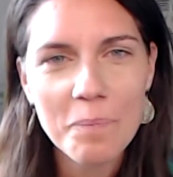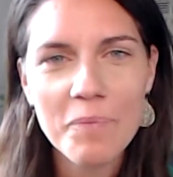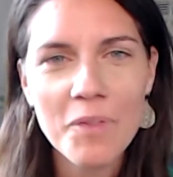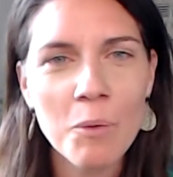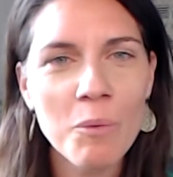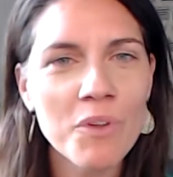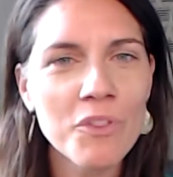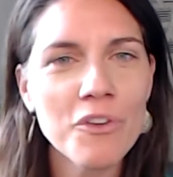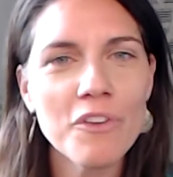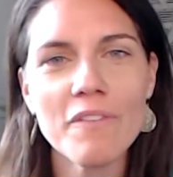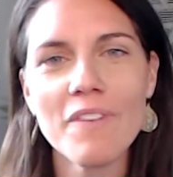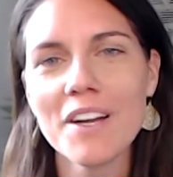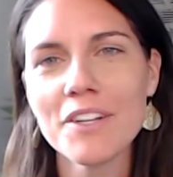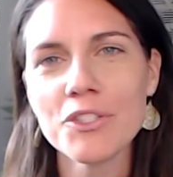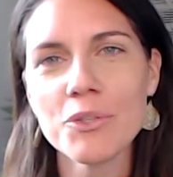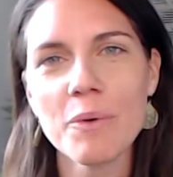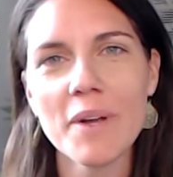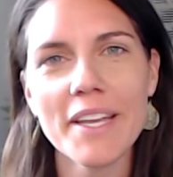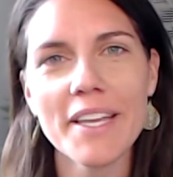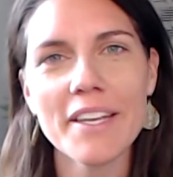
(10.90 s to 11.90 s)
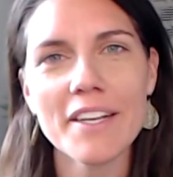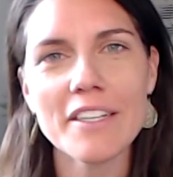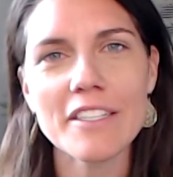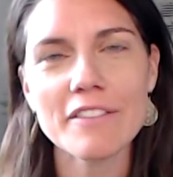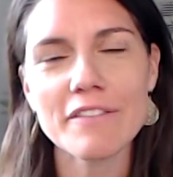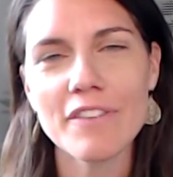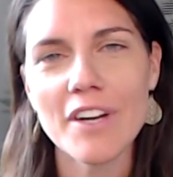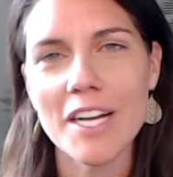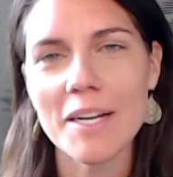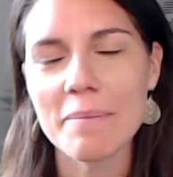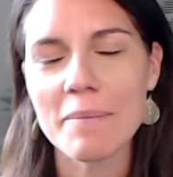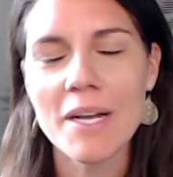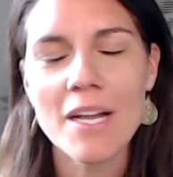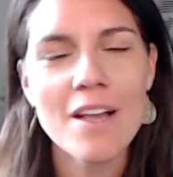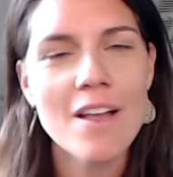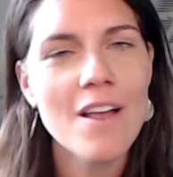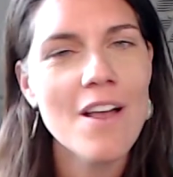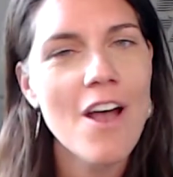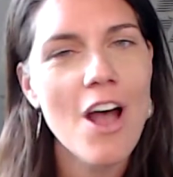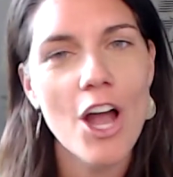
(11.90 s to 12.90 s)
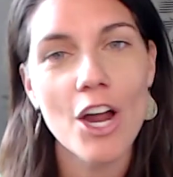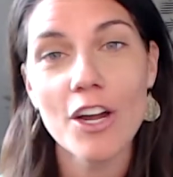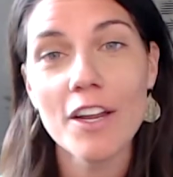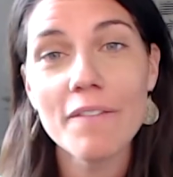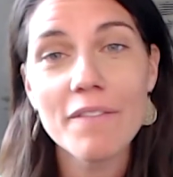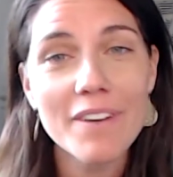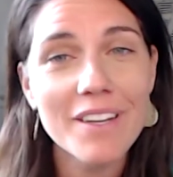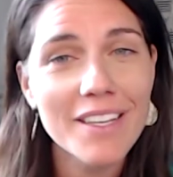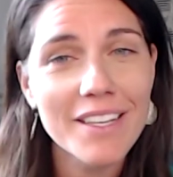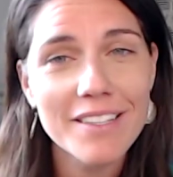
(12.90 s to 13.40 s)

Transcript: Whether you found your way here from our Infinite